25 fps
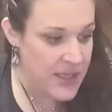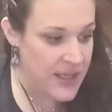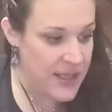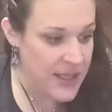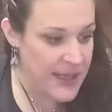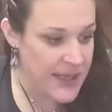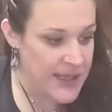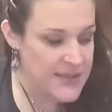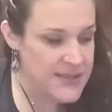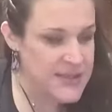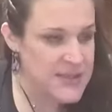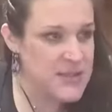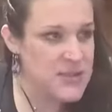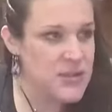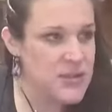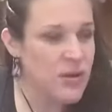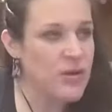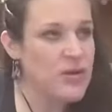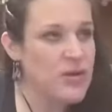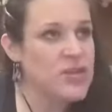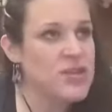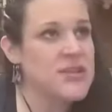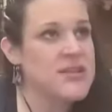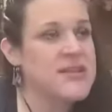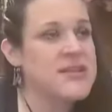it's
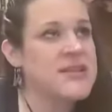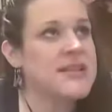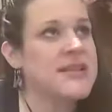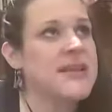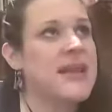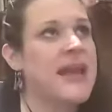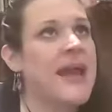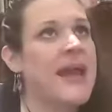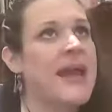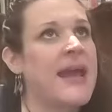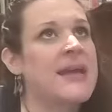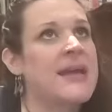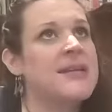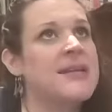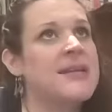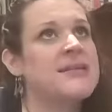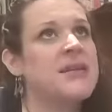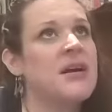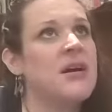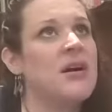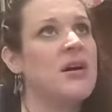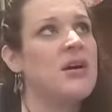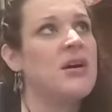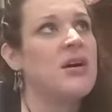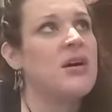not just a case
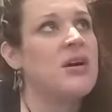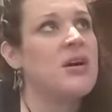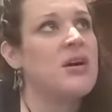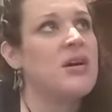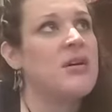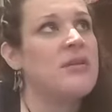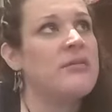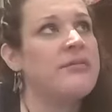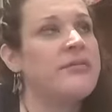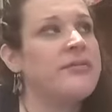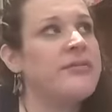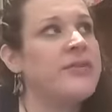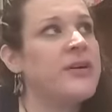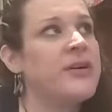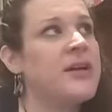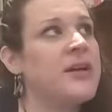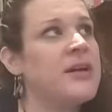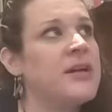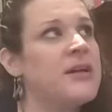of